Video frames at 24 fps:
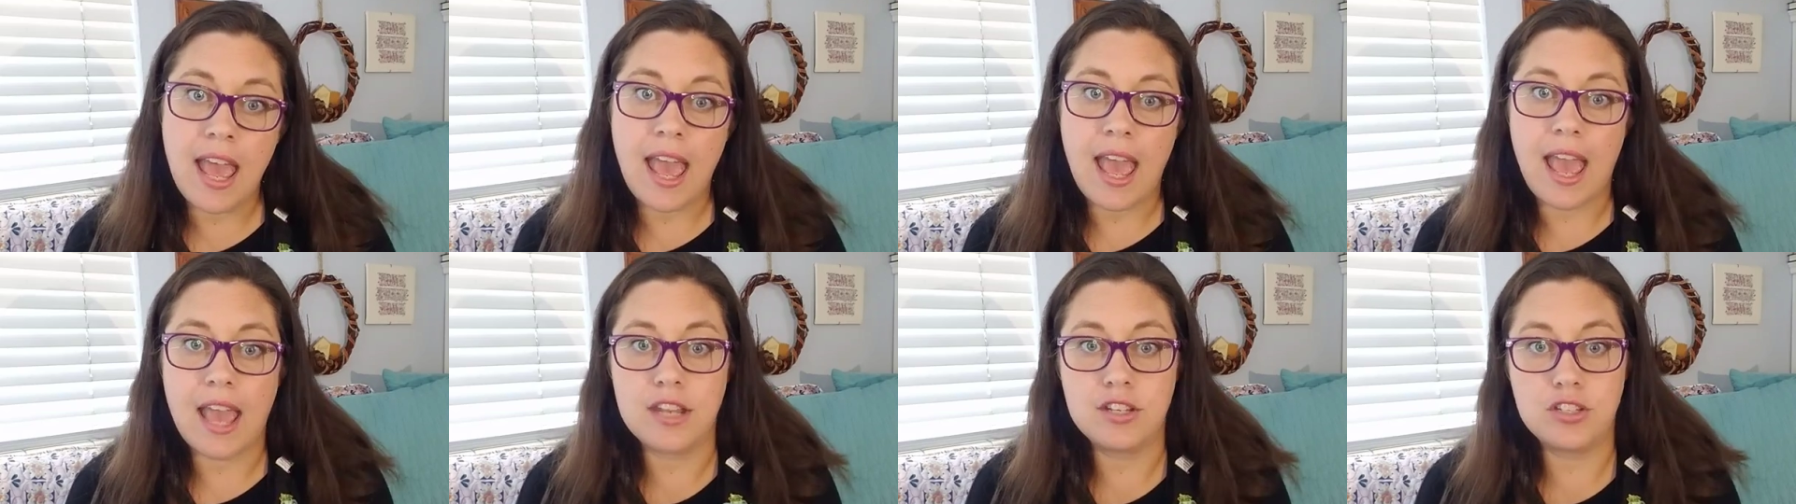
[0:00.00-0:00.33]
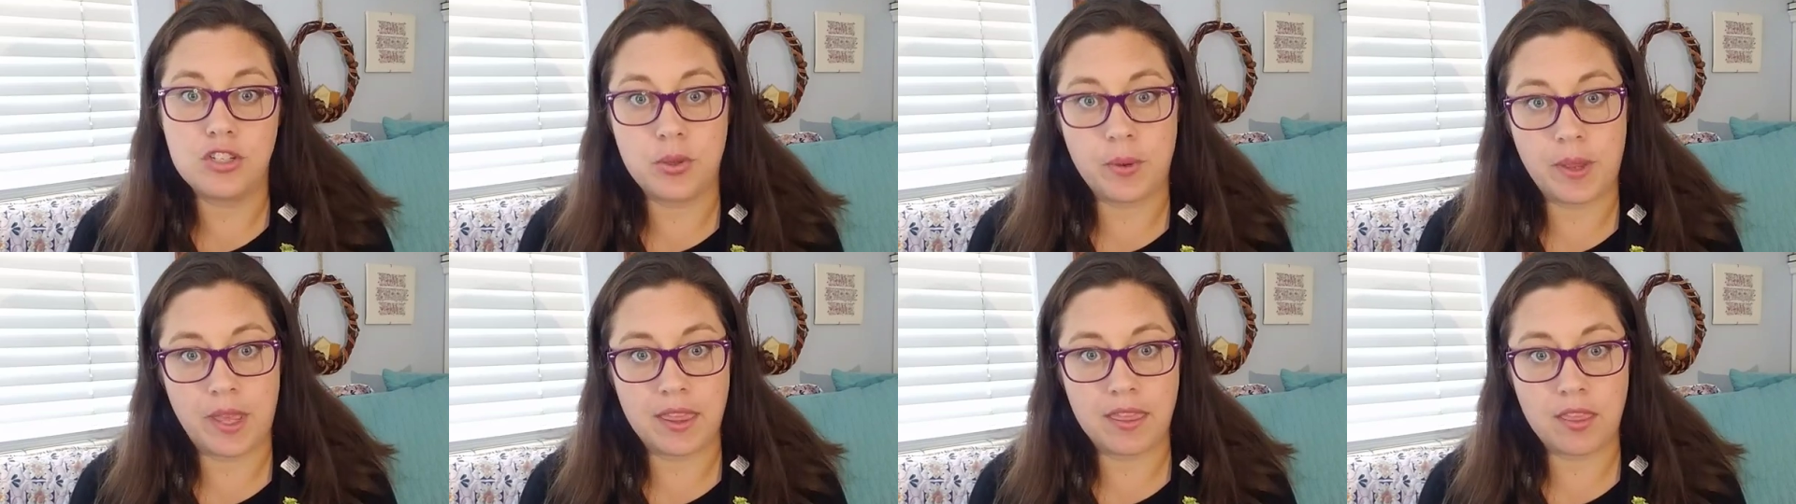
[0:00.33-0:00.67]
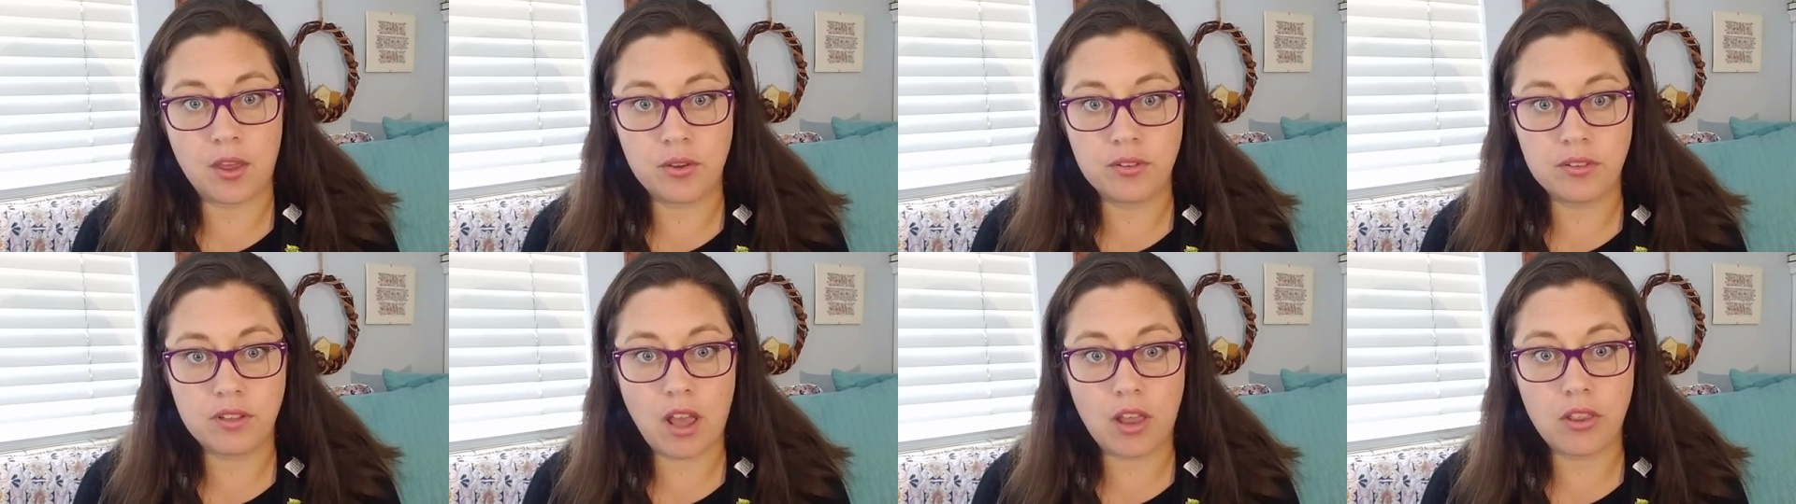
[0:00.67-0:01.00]
and doing
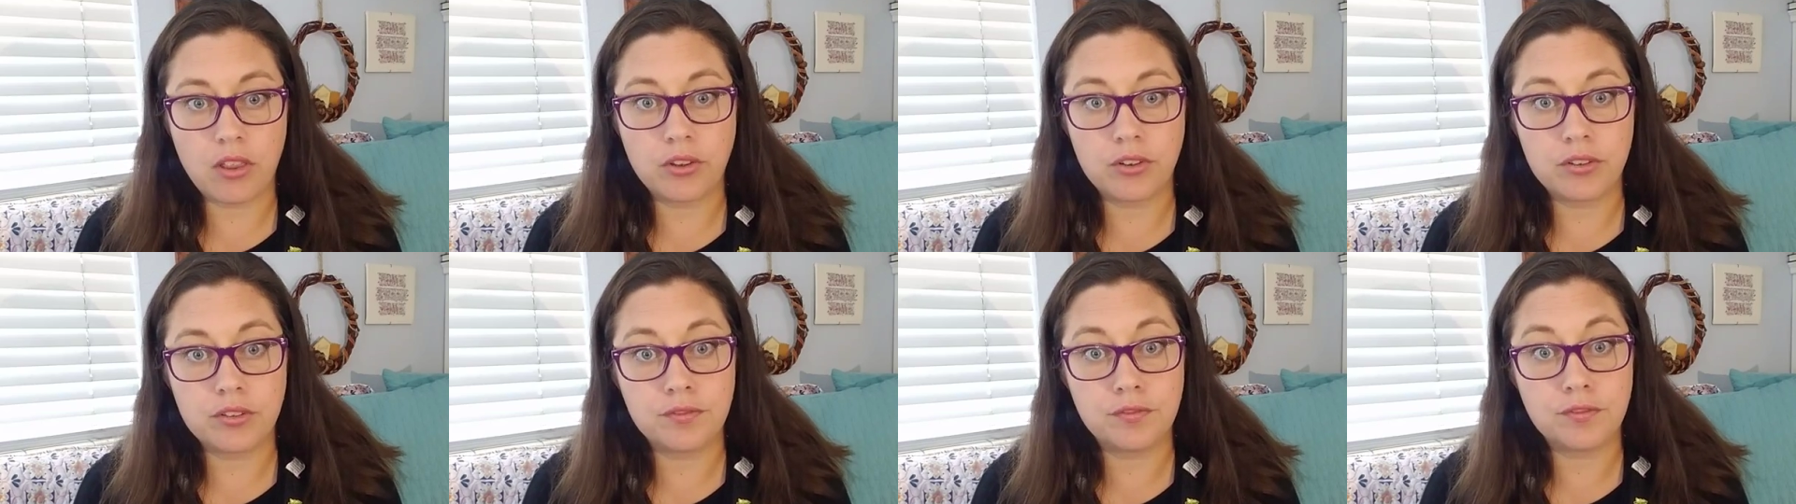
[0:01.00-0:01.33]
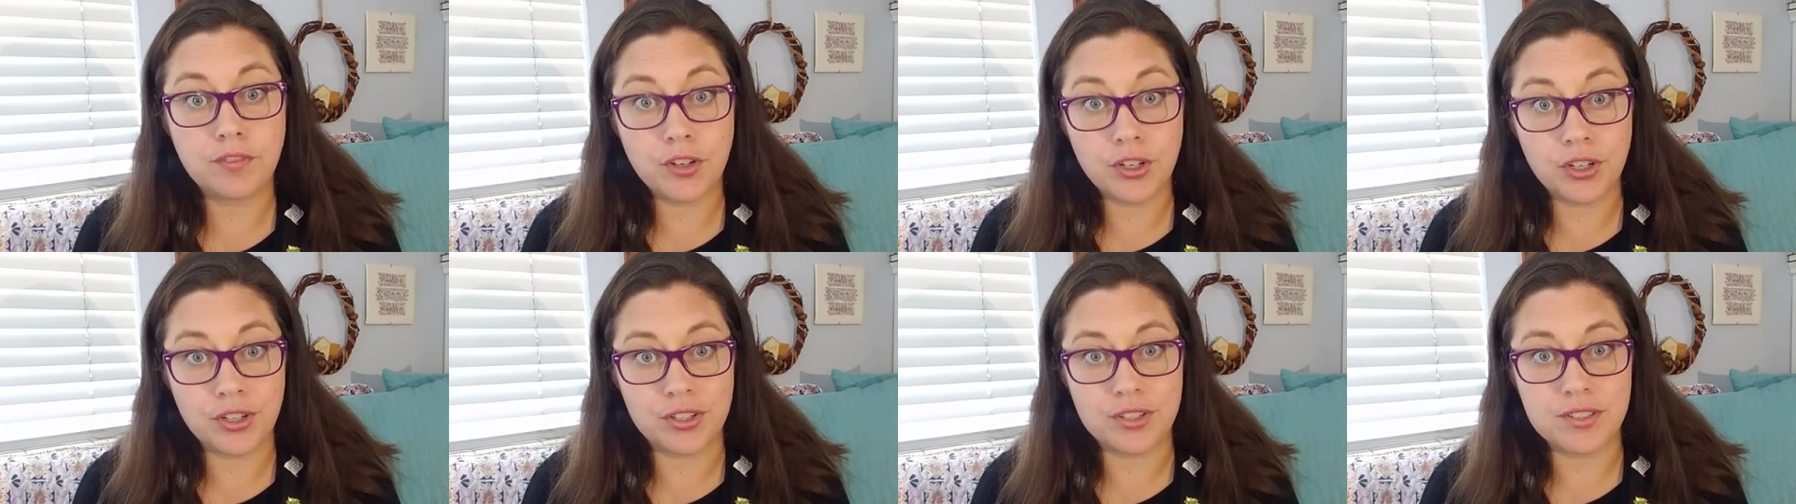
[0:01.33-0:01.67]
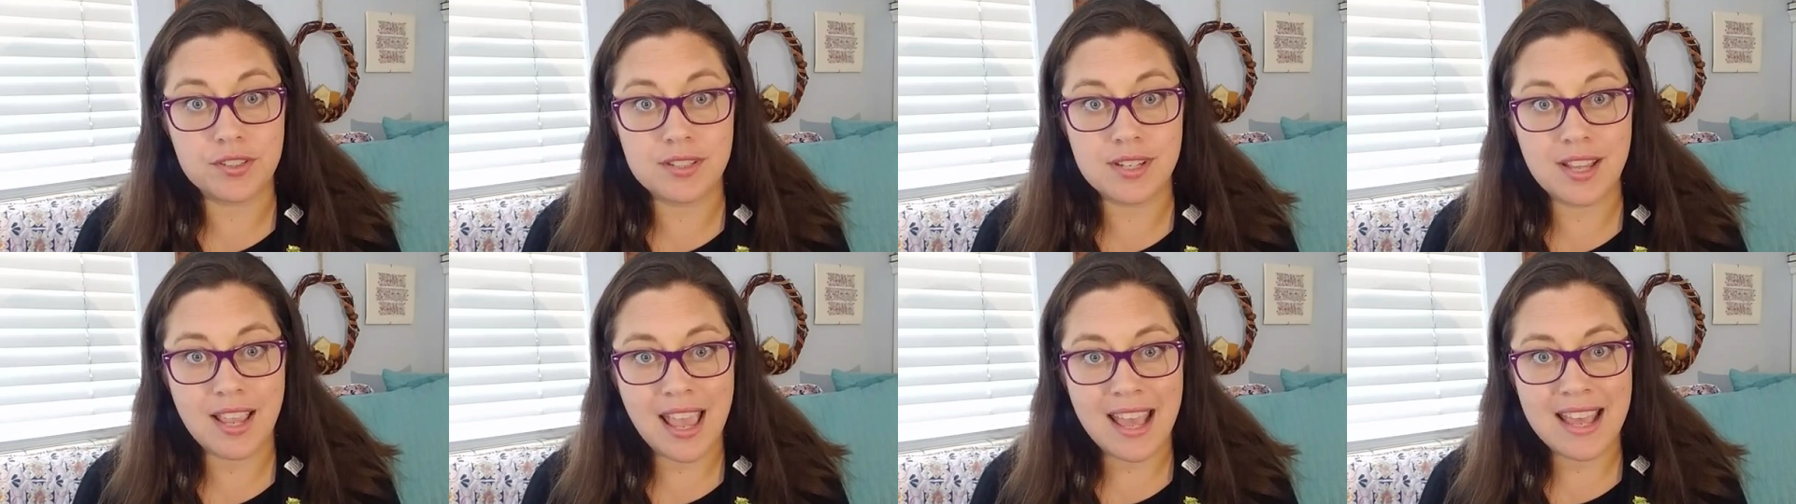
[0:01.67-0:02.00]
those colors first